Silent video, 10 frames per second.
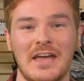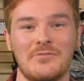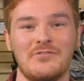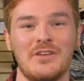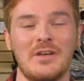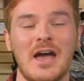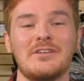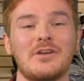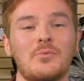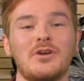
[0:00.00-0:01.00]
and feel like
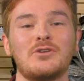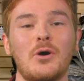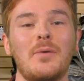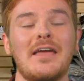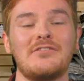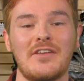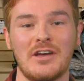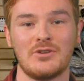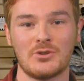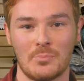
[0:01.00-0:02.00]
the original
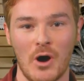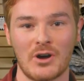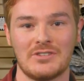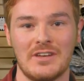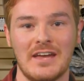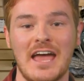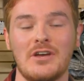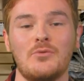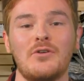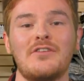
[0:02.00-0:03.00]
manufacturer's parts
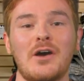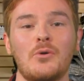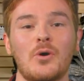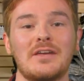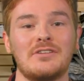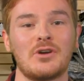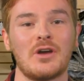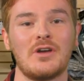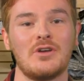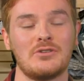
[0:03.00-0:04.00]
and are available in
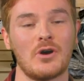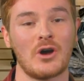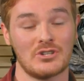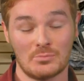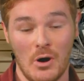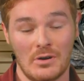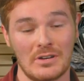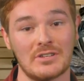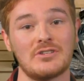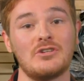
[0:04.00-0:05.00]
clear and dark smoke,
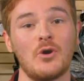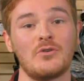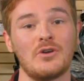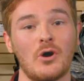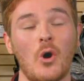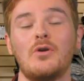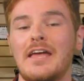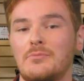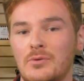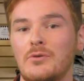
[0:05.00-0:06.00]
silver, gold,
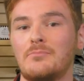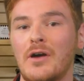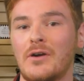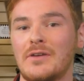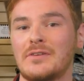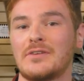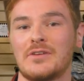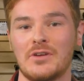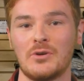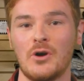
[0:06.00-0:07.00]
and blue mirror.
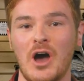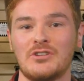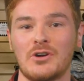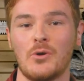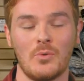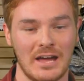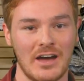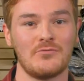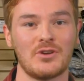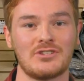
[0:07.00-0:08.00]
Plus, we
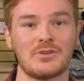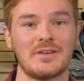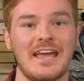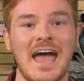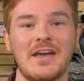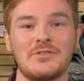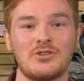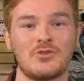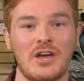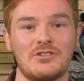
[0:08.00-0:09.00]
have recently added the
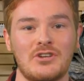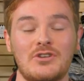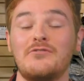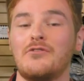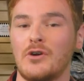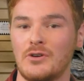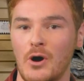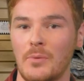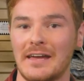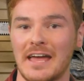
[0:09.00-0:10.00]
transition
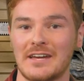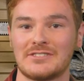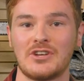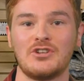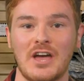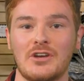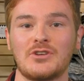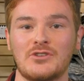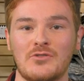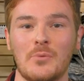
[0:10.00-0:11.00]
photochromic lens that
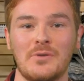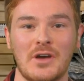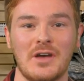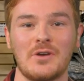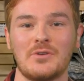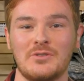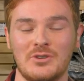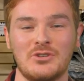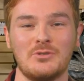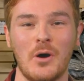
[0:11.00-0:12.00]
changes from clear
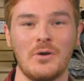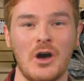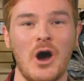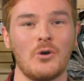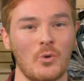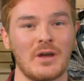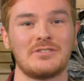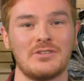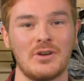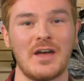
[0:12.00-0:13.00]
to smoke according
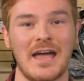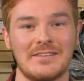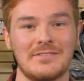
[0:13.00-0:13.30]
to the light.